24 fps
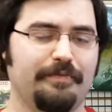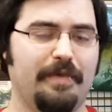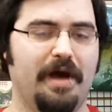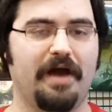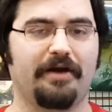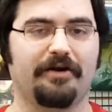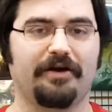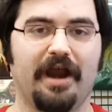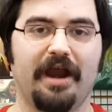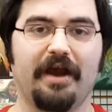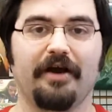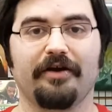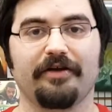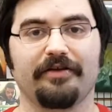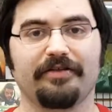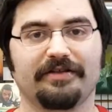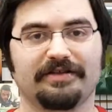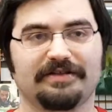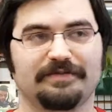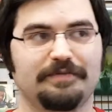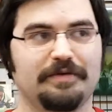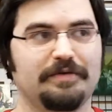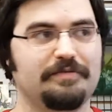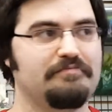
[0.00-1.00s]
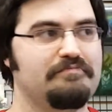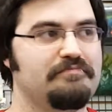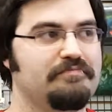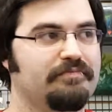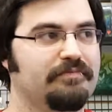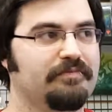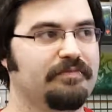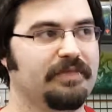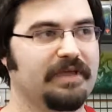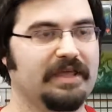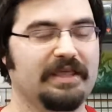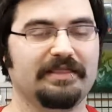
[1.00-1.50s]
the modern era that's been
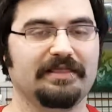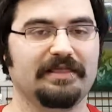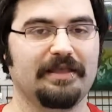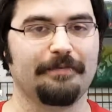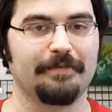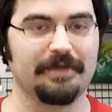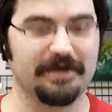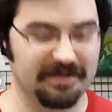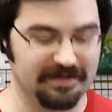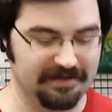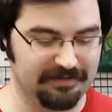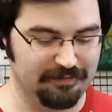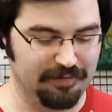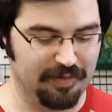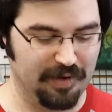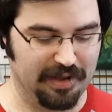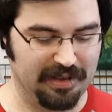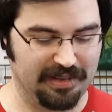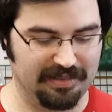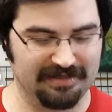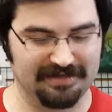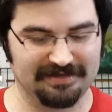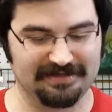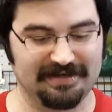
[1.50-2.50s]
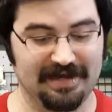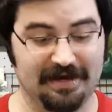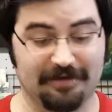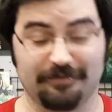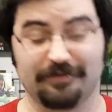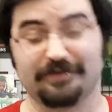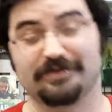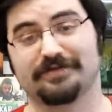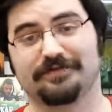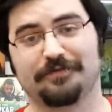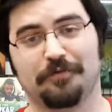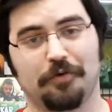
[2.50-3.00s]
in limited, but this deck
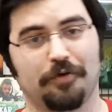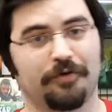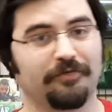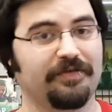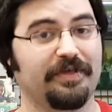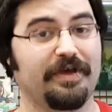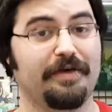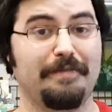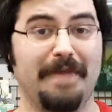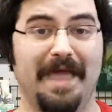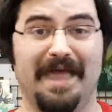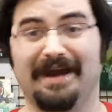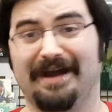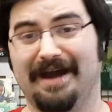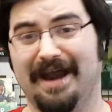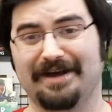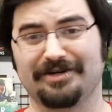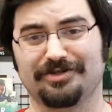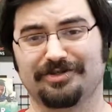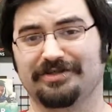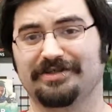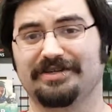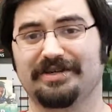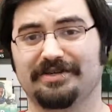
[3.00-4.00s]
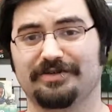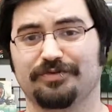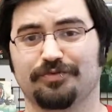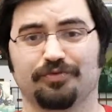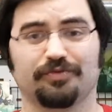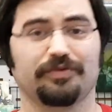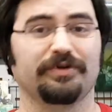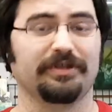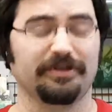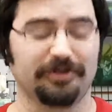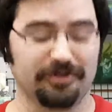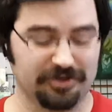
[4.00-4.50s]
runs 4 of them, and it actually does a
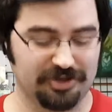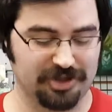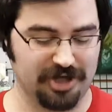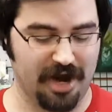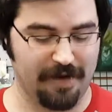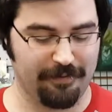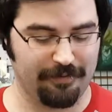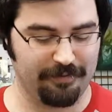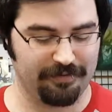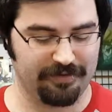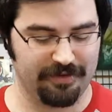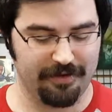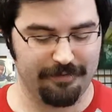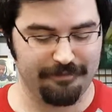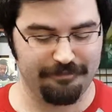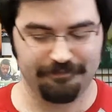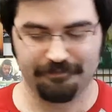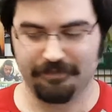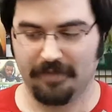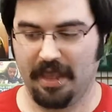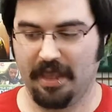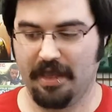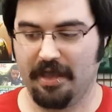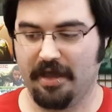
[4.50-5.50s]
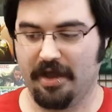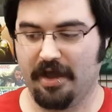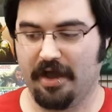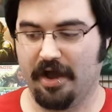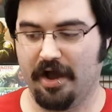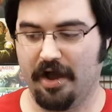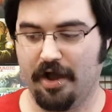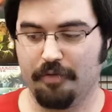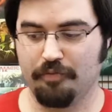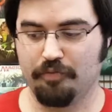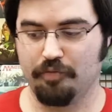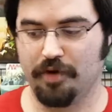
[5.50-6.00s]
really good job with them.
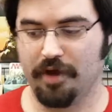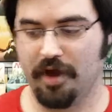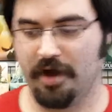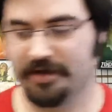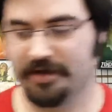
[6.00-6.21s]
We